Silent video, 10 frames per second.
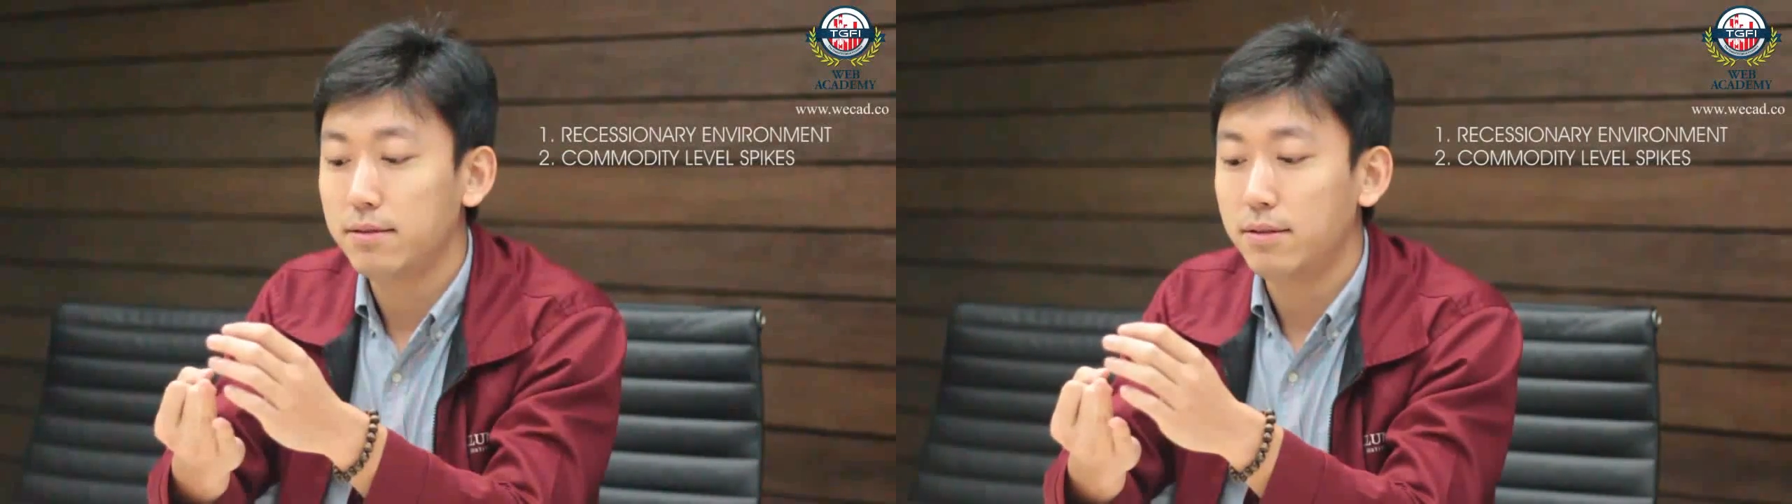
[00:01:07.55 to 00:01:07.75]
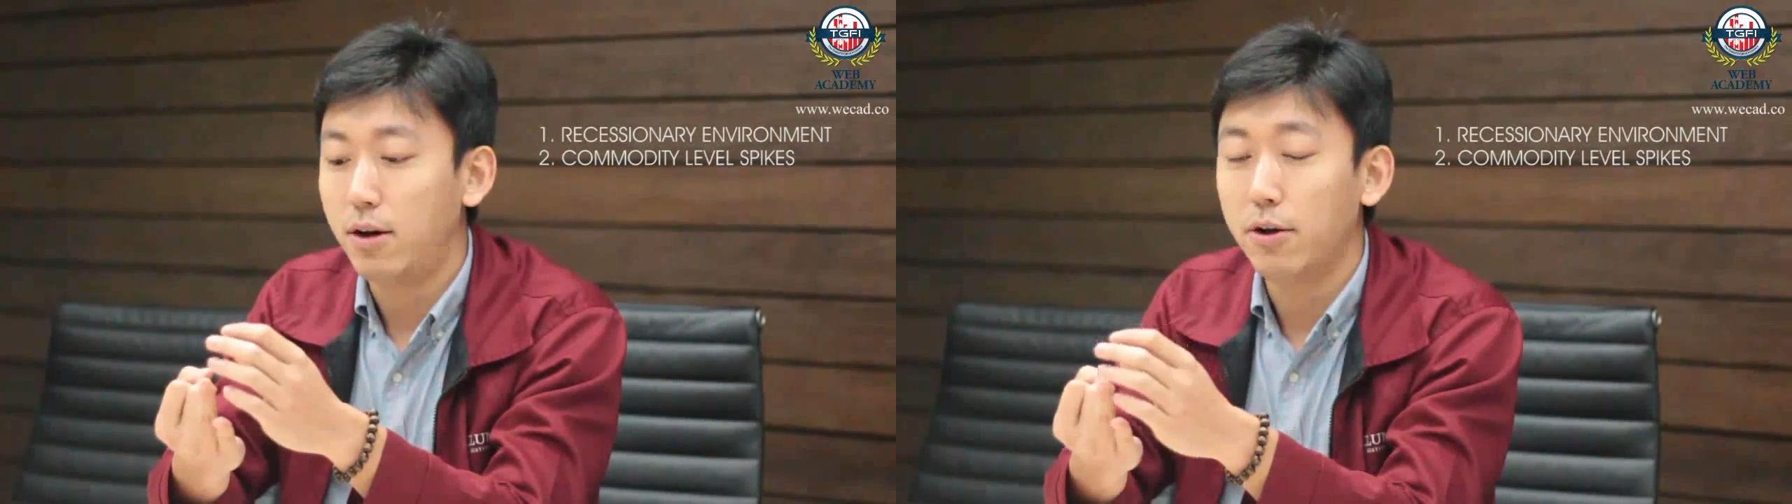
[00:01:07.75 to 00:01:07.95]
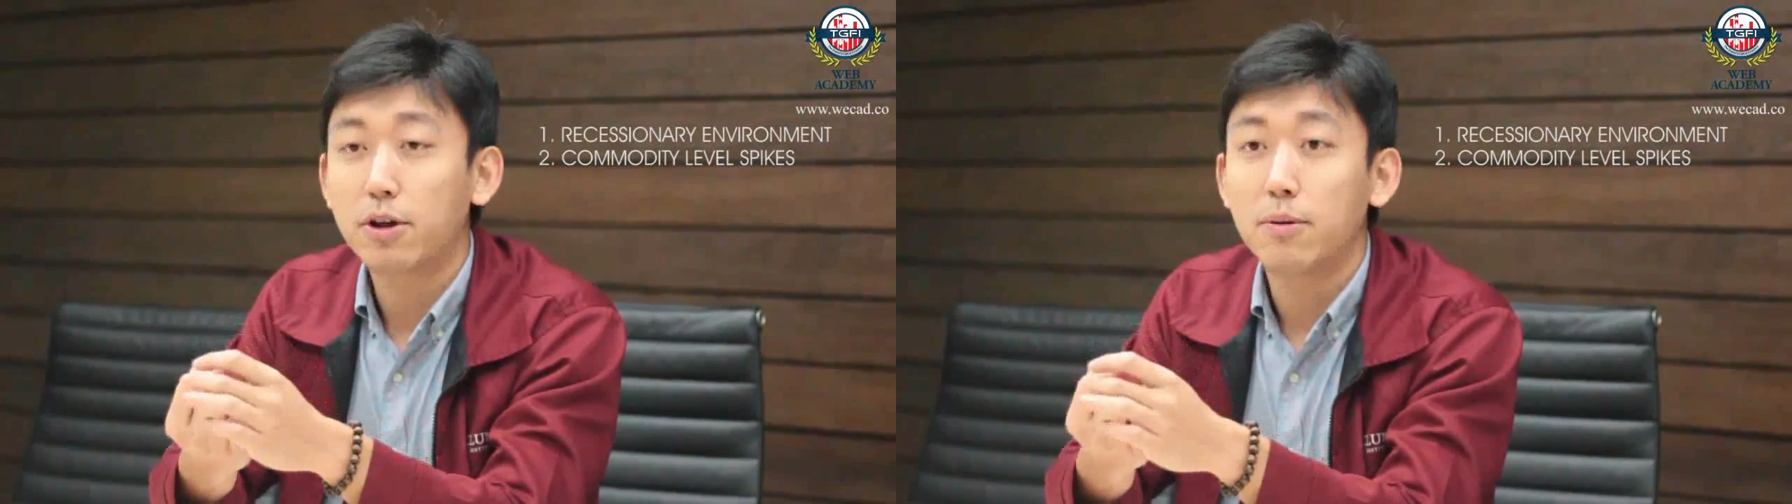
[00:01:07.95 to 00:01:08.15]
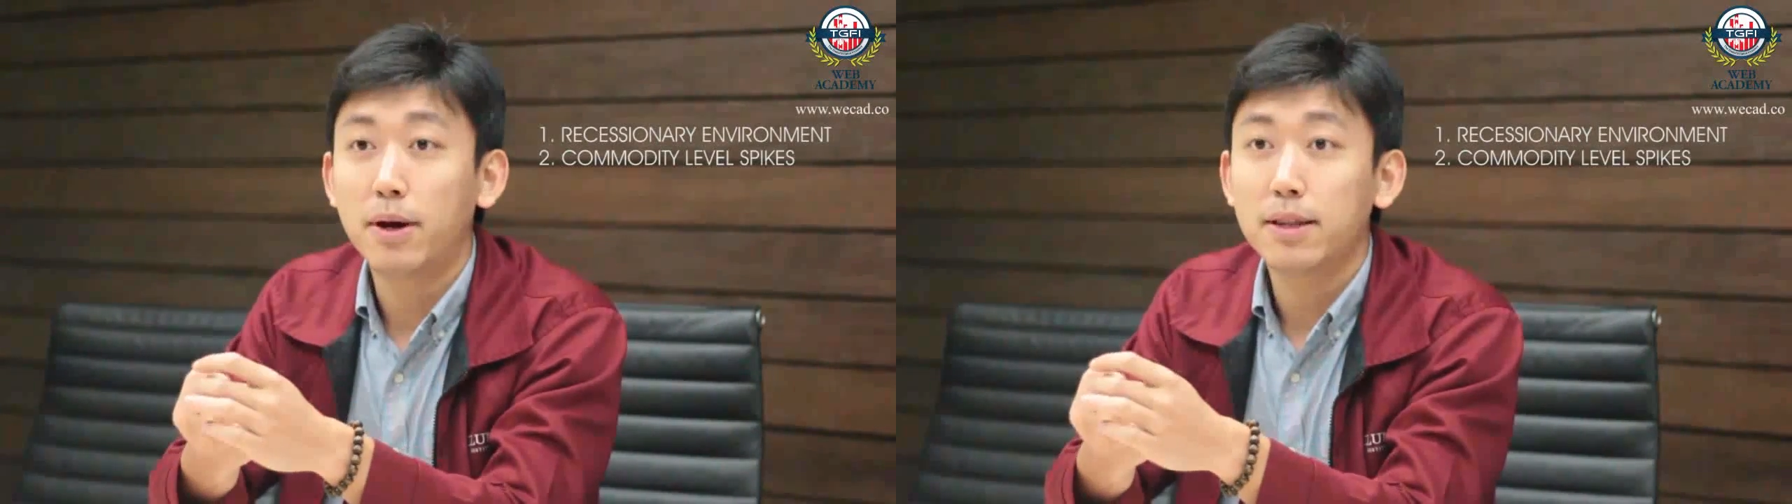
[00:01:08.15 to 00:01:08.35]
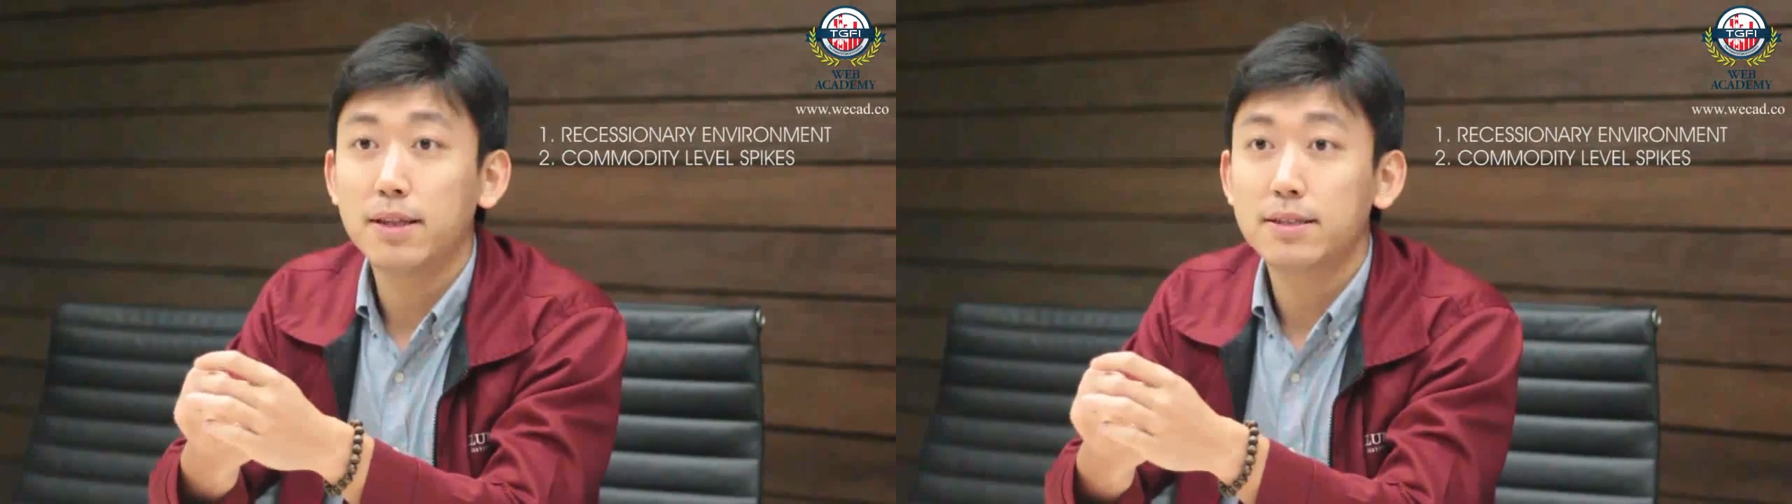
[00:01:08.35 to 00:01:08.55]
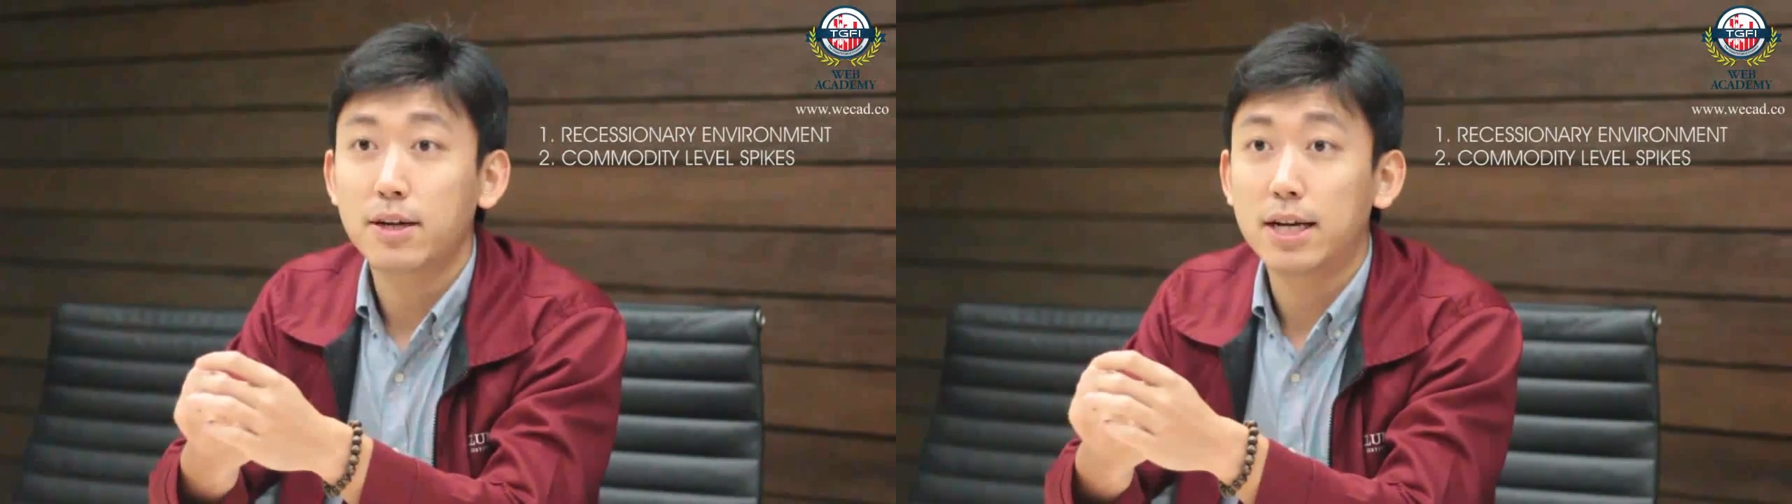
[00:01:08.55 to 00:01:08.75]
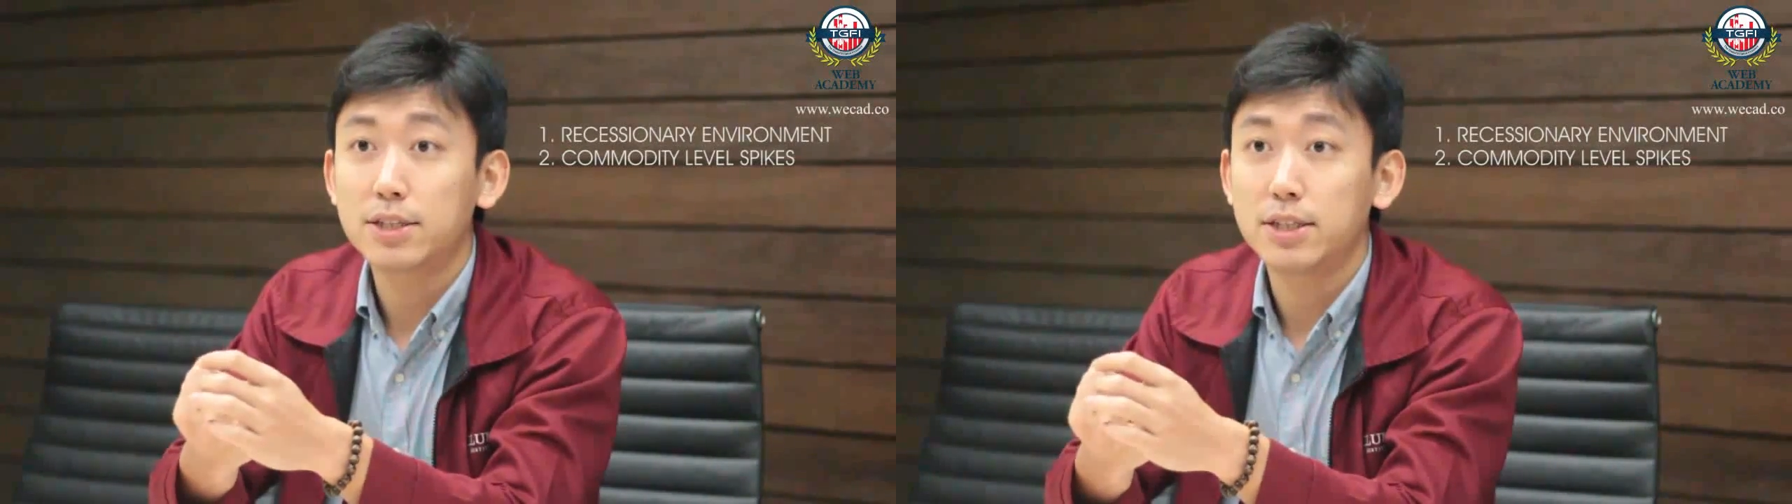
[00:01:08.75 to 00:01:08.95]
all the commodities are actually